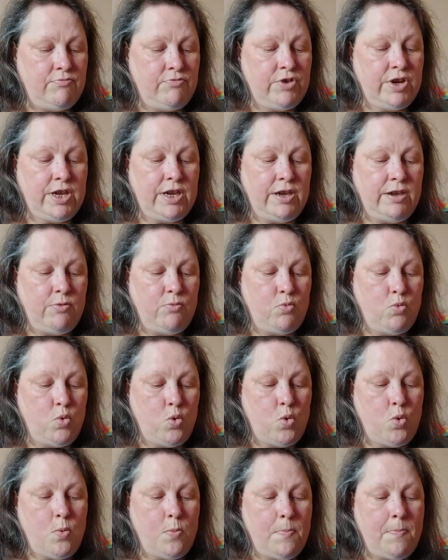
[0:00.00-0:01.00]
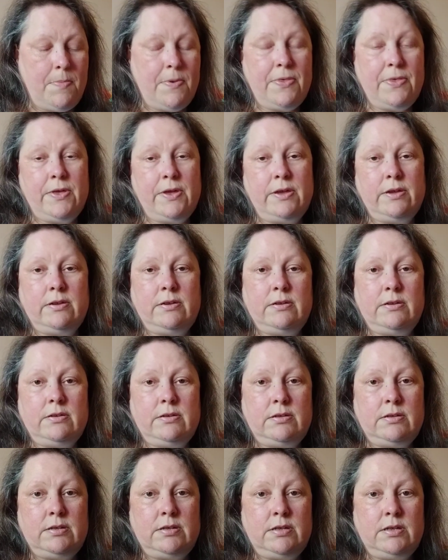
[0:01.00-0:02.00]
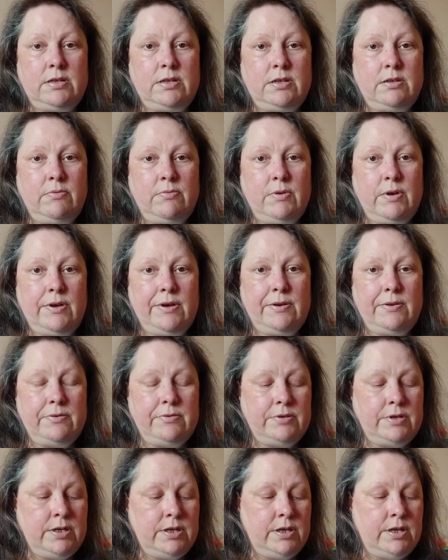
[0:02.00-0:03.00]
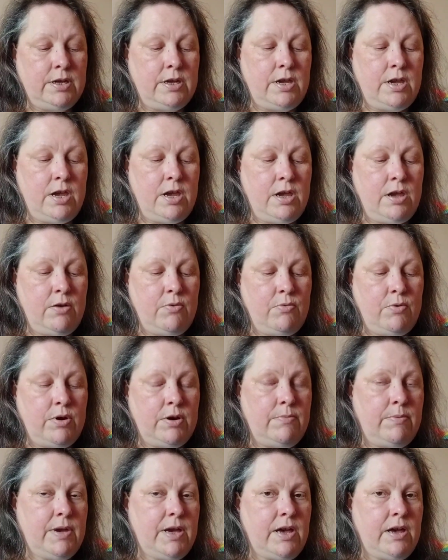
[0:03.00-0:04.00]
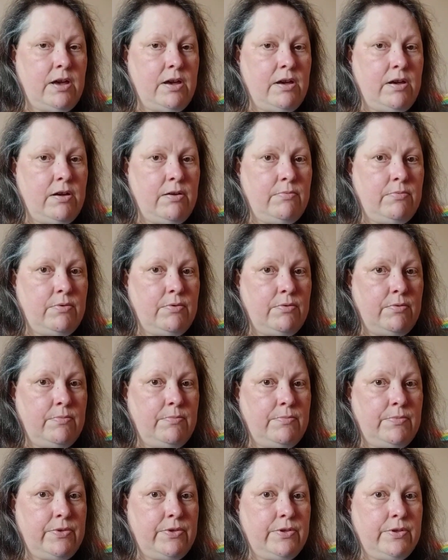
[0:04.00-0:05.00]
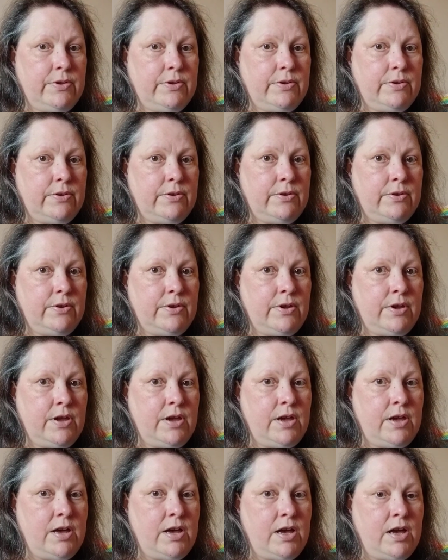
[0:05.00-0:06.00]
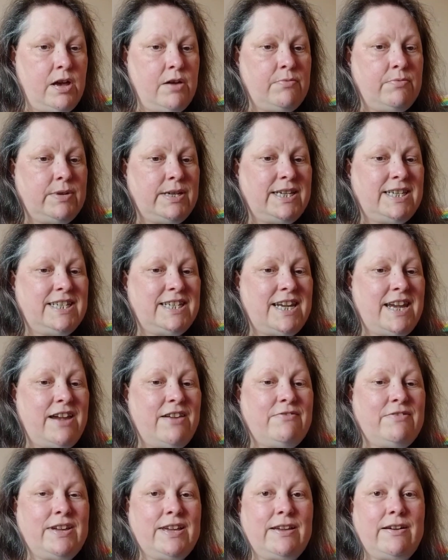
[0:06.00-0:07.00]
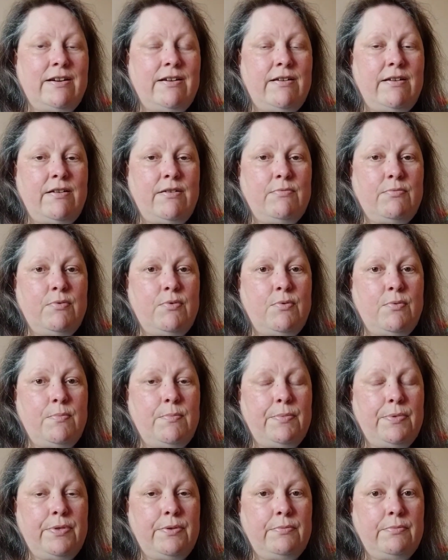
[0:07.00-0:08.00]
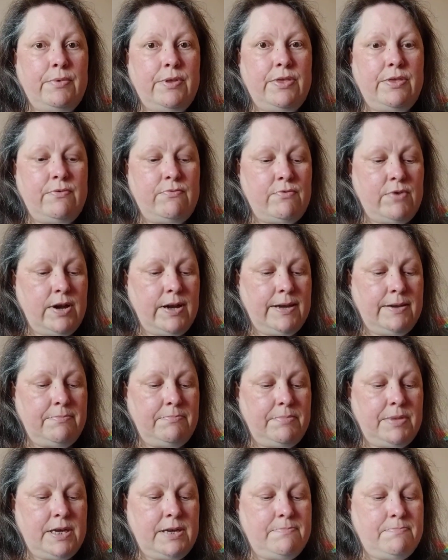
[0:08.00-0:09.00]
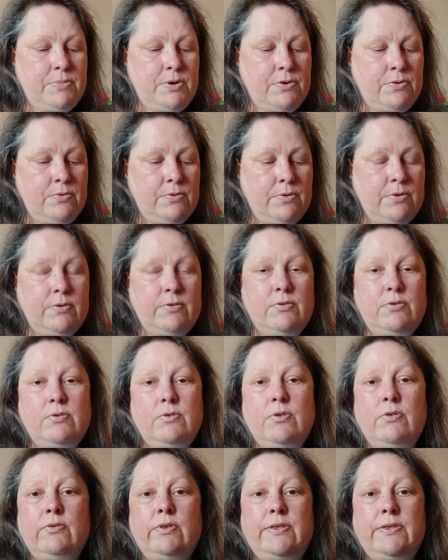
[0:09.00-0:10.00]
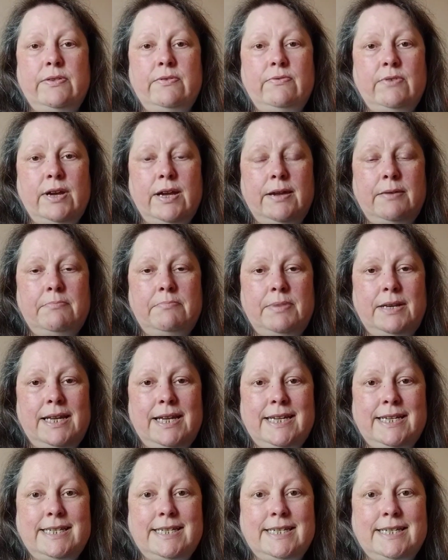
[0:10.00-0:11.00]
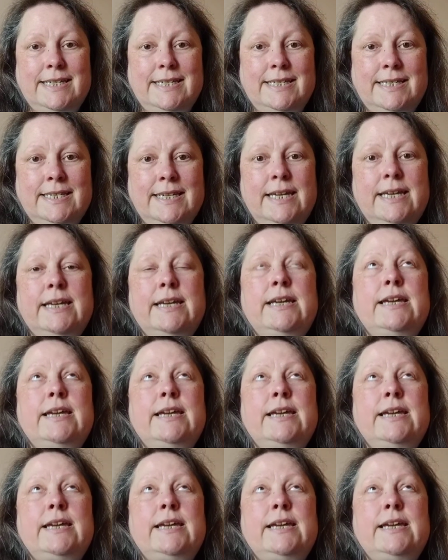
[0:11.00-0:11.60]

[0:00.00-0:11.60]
bringing warmth to the world. What about our warmth? Are we sharing our warmth with the right people or in the right places?